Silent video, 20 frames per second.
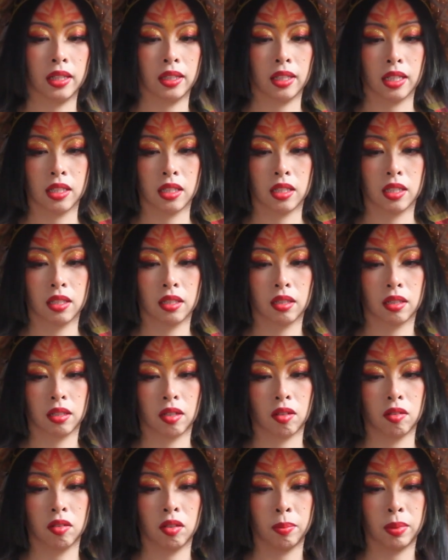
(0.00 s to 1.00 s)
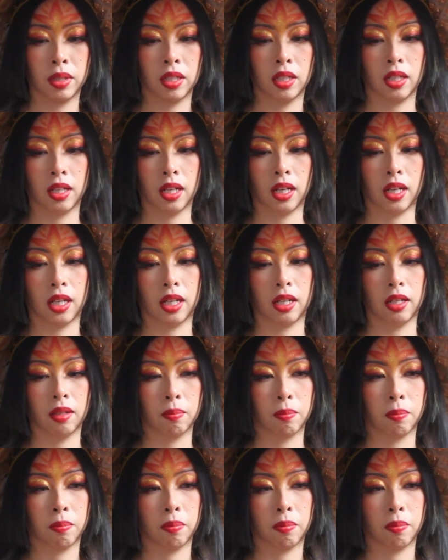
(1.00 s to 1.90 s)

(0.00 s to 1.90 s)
that's going to be a